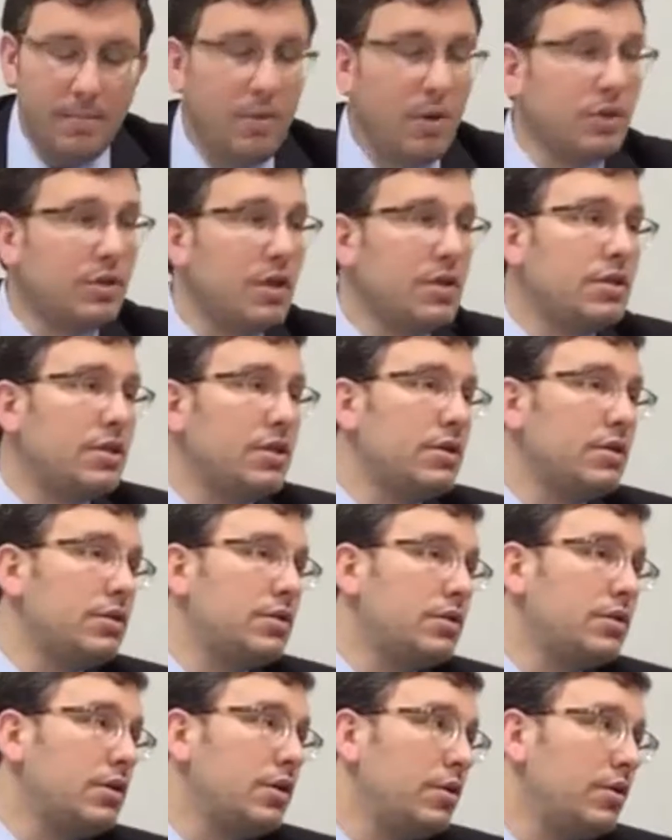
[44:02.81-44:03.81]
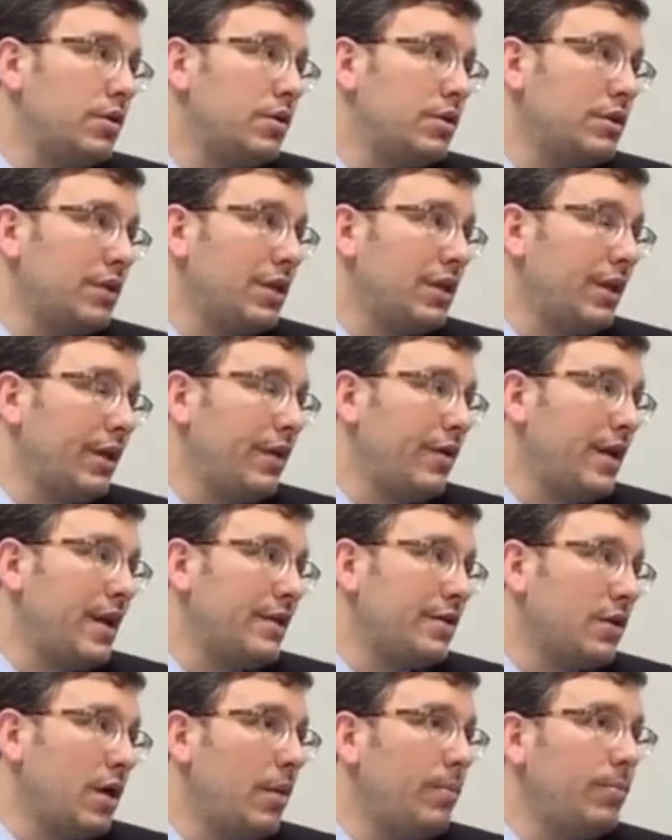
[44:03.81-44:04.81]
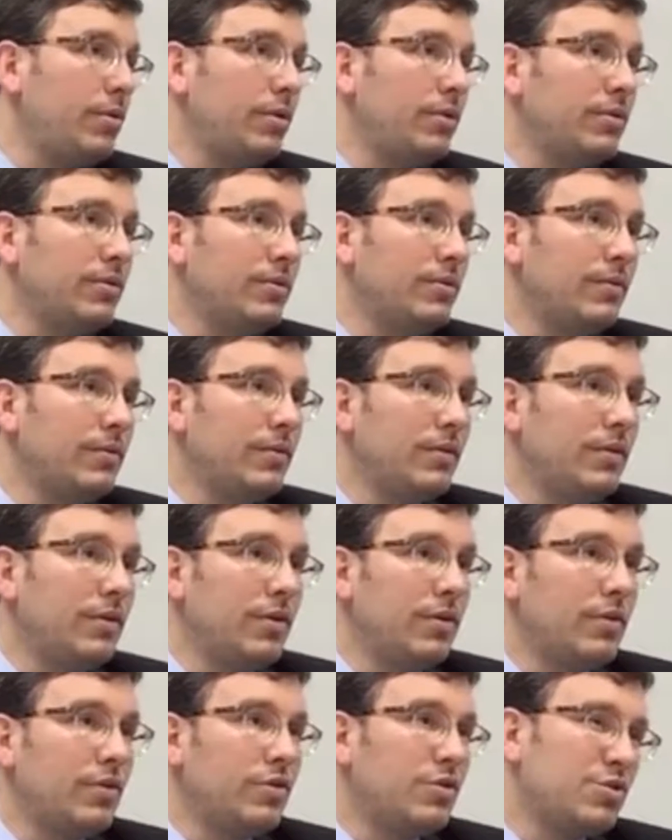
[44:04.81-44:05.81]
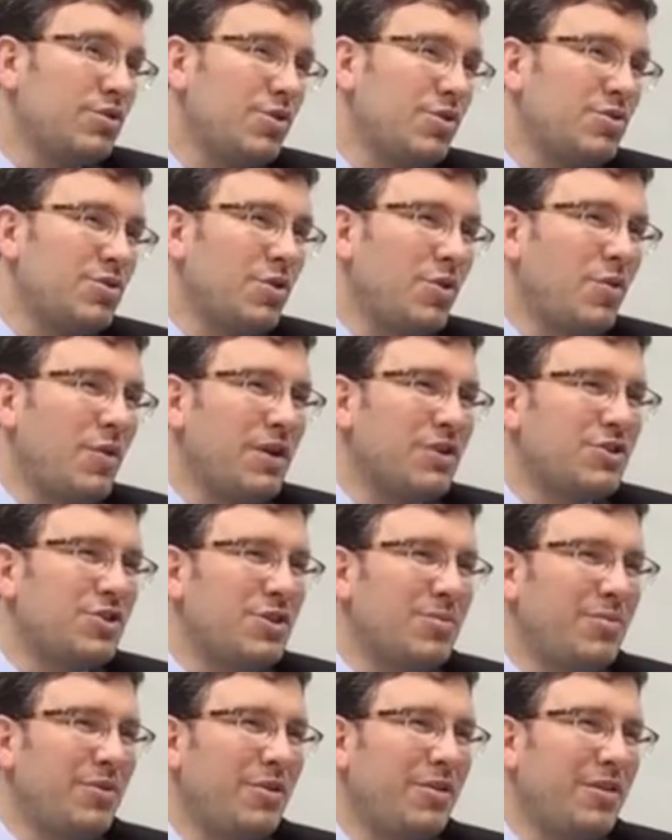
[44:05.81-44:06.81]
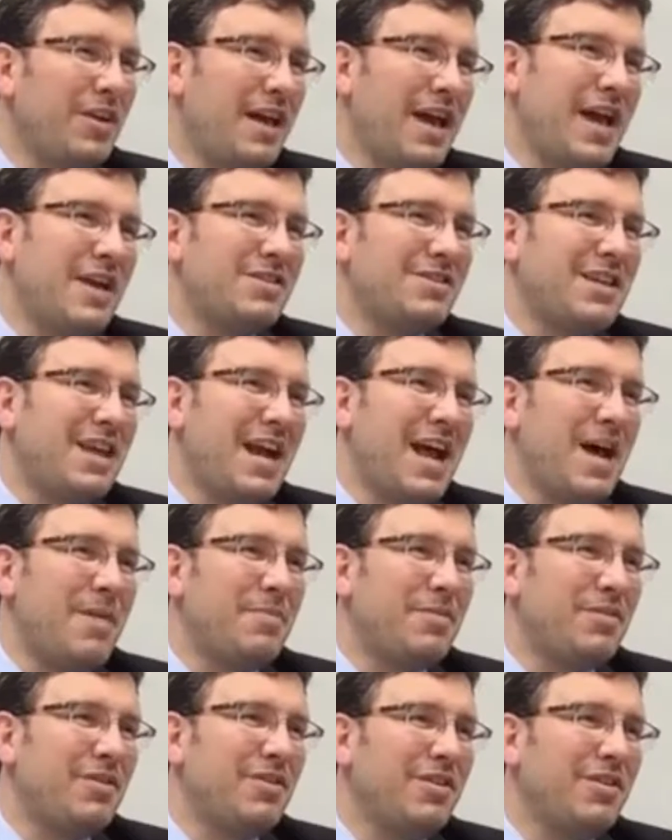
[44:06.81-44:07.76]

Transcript: Moses is declared as humble, which is also a questionable thing. How does that happen?